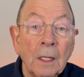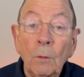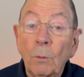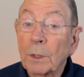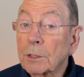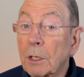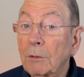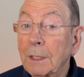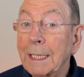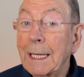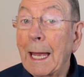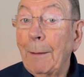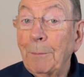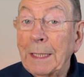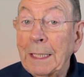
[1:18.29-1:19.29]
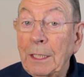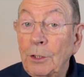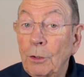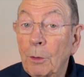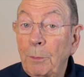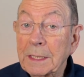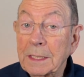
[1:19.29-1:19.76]
What's currently happening in
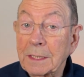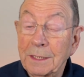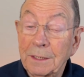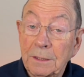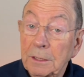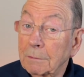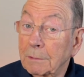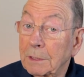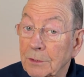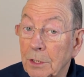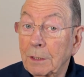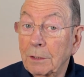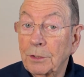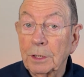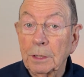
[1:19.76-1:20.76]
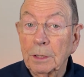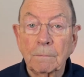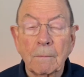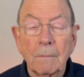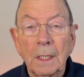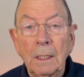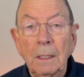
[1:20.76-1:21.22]
your business that concerns you?
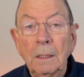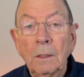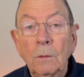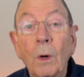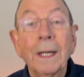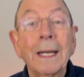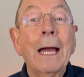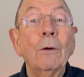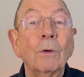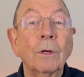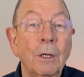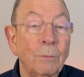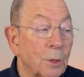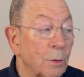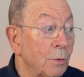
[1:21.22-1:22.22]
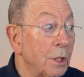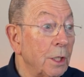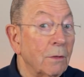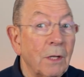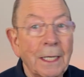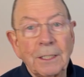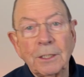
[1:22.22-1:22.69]
What outcomes would you
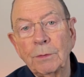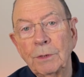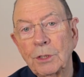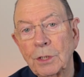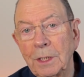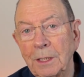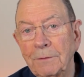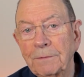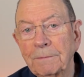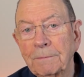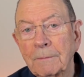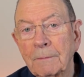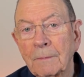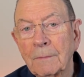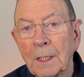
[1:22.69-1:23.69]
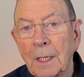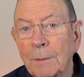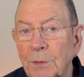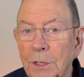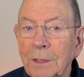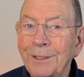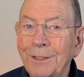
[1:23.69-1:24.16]
like to achieve? I'm
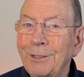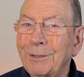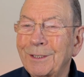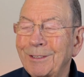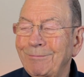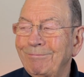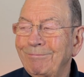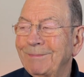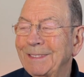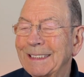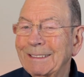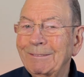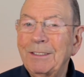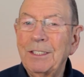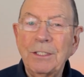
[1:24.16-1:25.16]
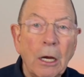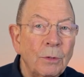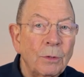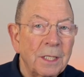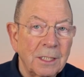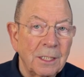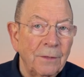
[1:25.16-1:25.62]
certain you can
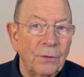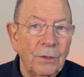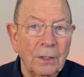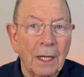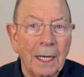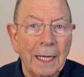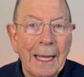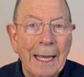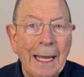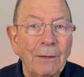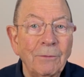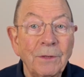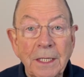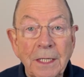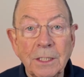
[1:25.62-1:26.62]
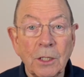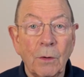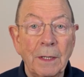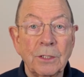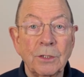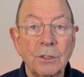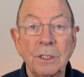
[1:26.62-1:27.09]
notice, if you like, how these
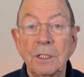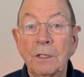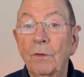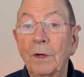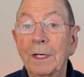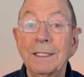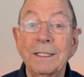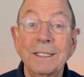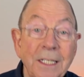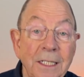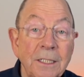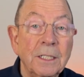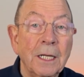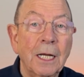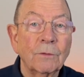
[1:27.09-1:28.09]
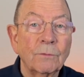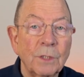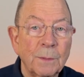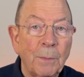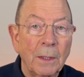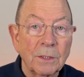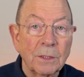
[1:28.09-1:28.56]
questions invite detailed
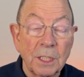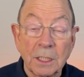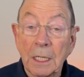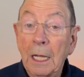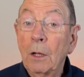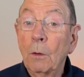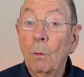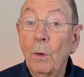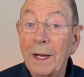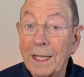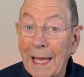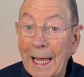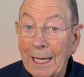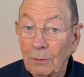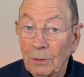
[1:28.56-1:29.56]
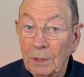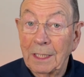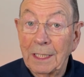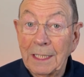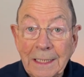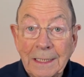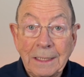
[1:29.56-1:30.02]
responses without
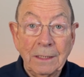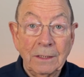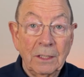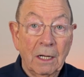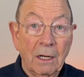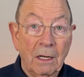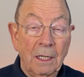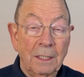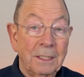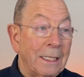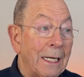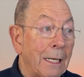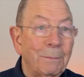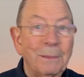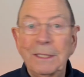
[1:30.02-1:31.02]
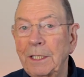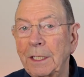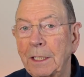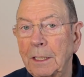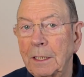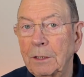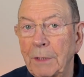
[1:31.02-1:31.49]
leading the client in any
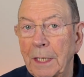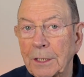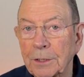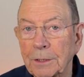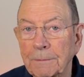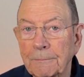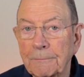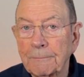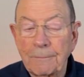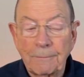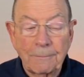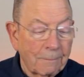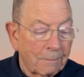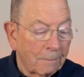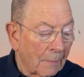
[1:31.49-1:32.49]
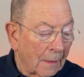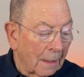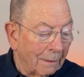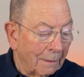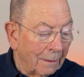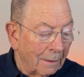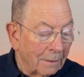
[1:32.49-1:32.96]
particular direction.
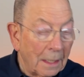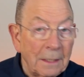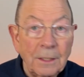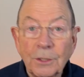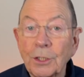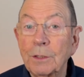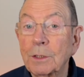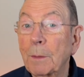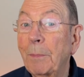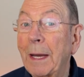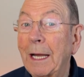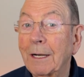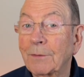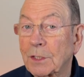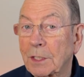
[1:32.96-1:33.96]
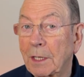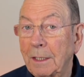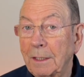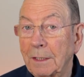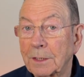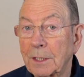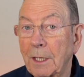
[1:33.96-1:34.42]
Then just use the power of
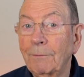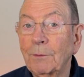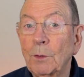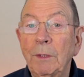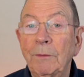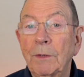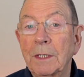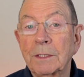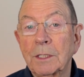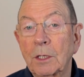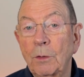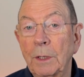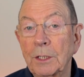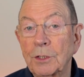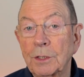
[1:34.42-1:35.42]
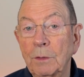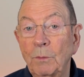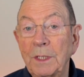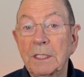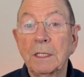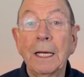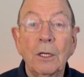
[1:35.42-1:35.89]
silence. After we've asked a question,
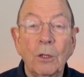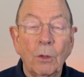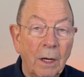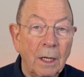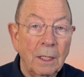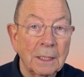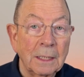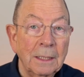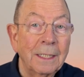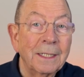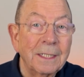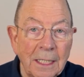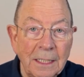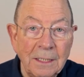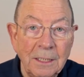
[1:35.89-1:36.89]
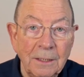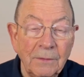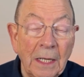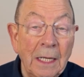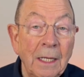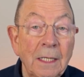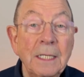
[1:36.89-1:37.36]
we stay quiet and attentive,
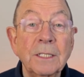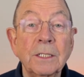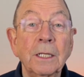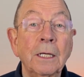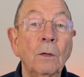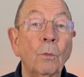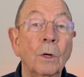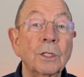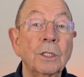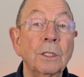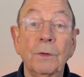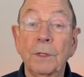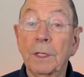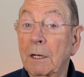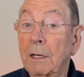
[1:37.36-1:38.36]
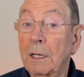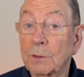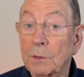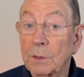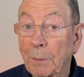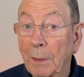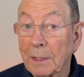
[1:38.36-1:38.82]
listening and watching for the
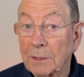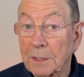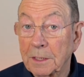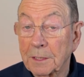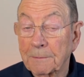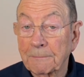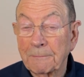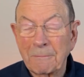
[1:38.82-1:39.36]
client's responses.